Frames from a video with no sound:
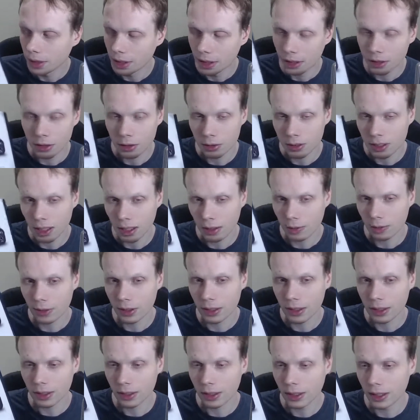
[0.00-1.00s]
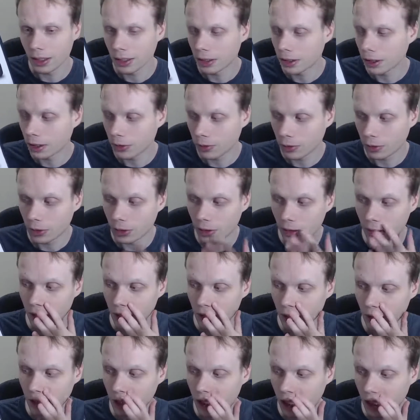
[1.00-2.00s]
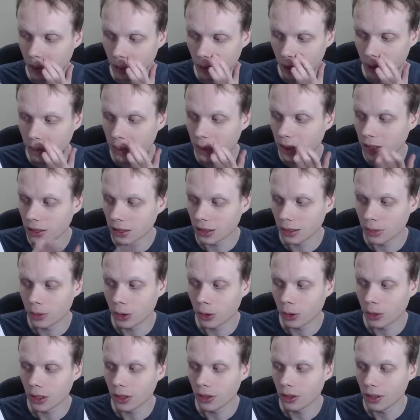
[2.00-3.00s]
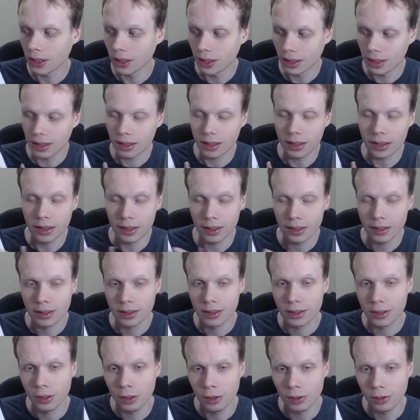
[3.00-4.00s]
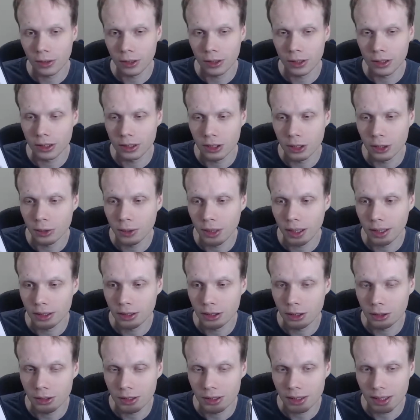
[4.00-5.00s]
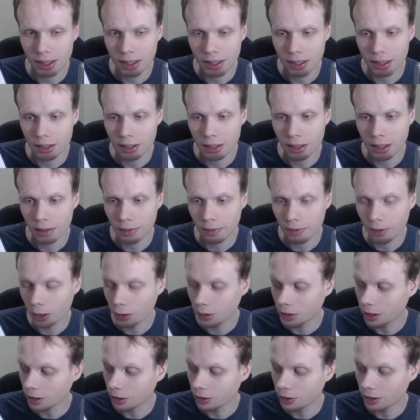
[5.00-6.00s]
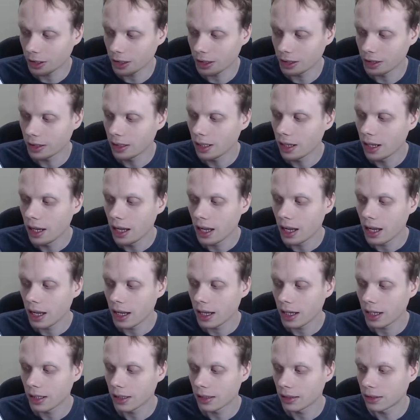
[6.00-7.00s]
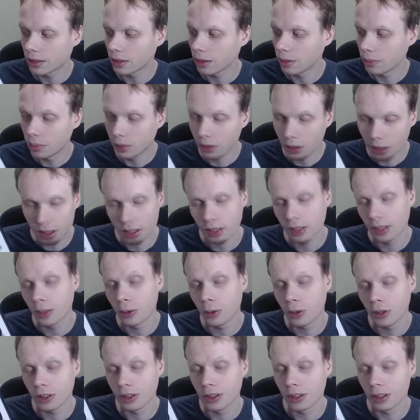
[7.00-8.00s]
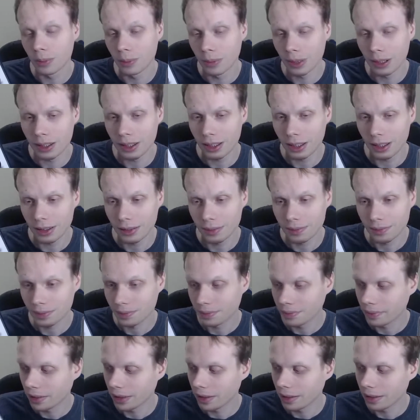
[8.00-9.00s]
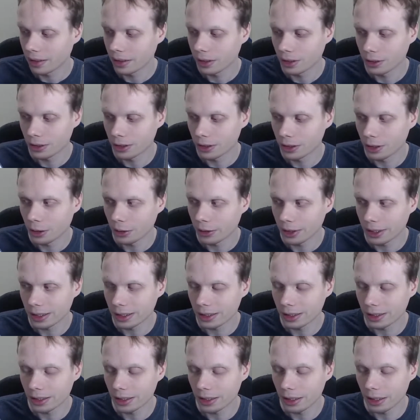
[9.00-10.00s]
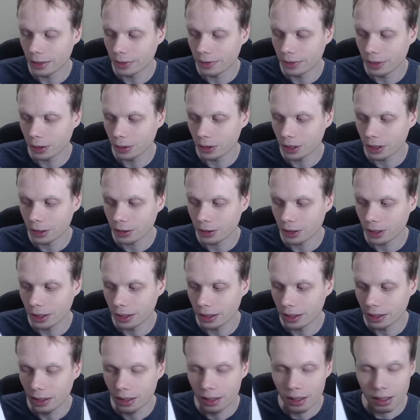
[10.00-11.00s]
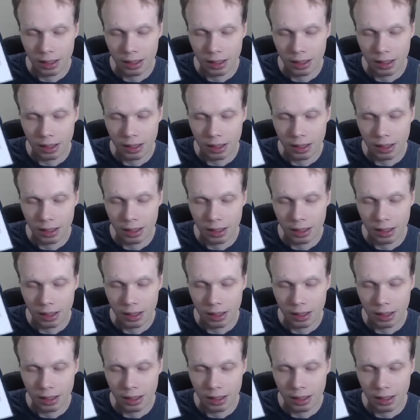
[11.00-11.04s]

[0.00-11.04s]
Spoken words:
So definitely, just for a couple of bucks more, you can get this over the 2i2 2nd Gen Focusrite, and it's completely worth the money. There's no reason to get a Focusrite.